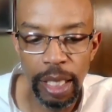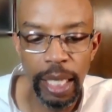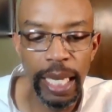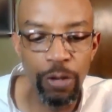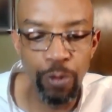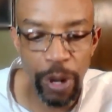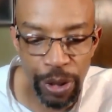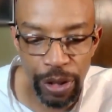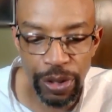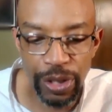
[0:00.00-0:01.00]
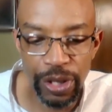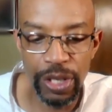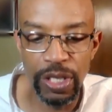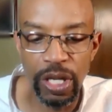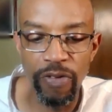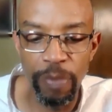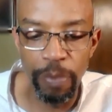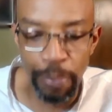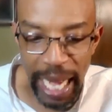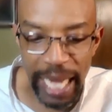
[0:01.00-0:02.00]
It reproduces itself
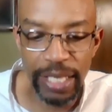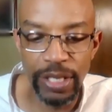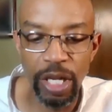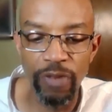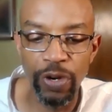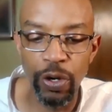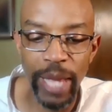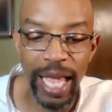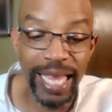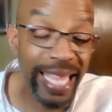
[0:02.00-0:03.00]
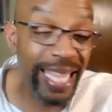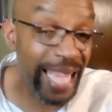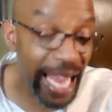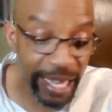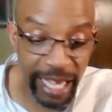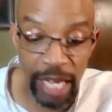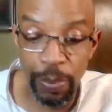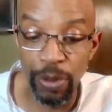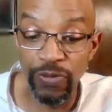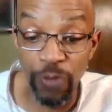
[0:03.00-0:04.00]
by itself, creating
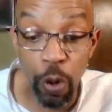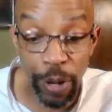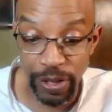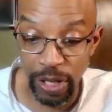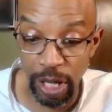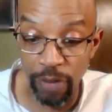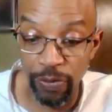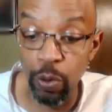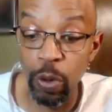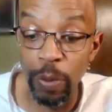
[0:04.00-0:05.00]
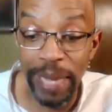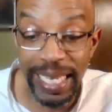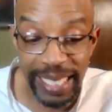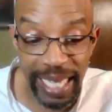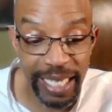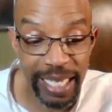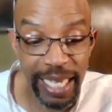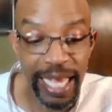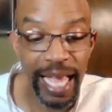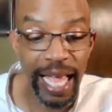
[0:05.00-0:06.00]
gatekeepers for itself who will maintain it
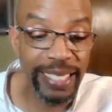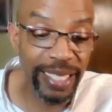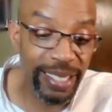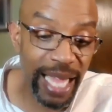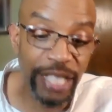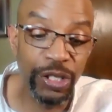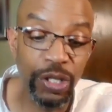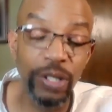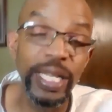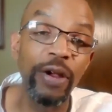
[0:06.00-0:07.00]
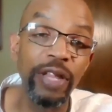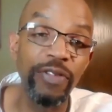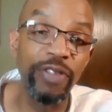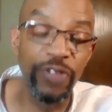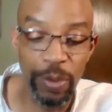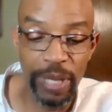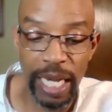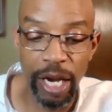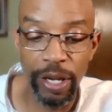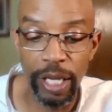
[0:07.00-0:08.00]
as a logical narrative of human
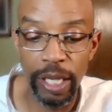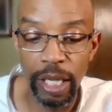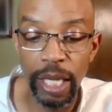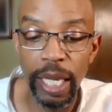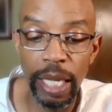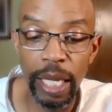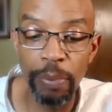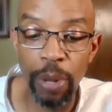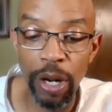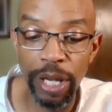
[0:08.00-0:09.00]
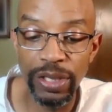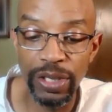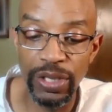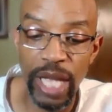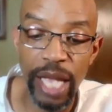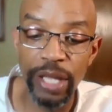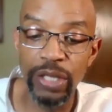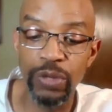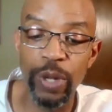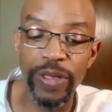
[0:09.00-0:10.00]
hierarchy, imparting
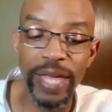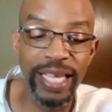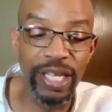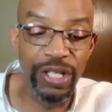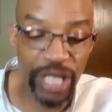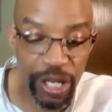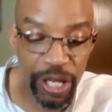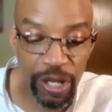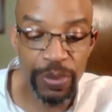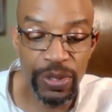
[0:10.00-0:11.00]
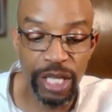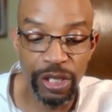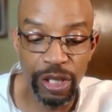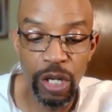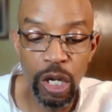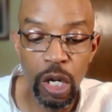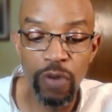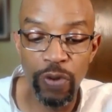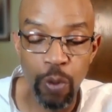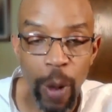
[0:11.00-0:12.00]
societies with a continued obsession
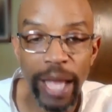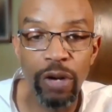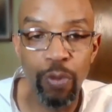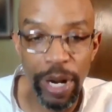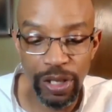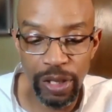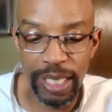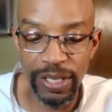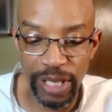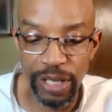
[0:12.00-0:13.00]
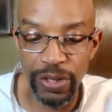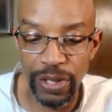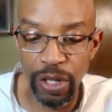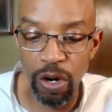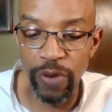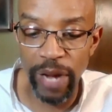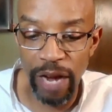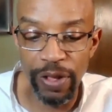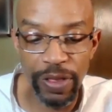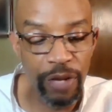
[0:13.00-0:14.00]
for white racial ascendancy over
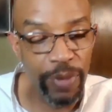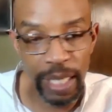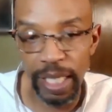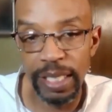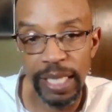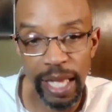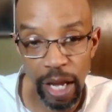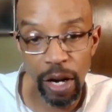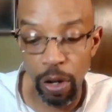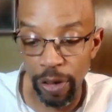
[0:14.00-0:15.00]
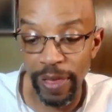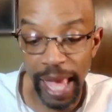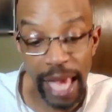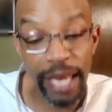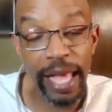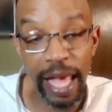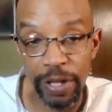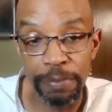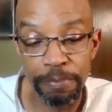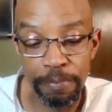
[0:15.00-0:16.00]
everything related to earth and heaven.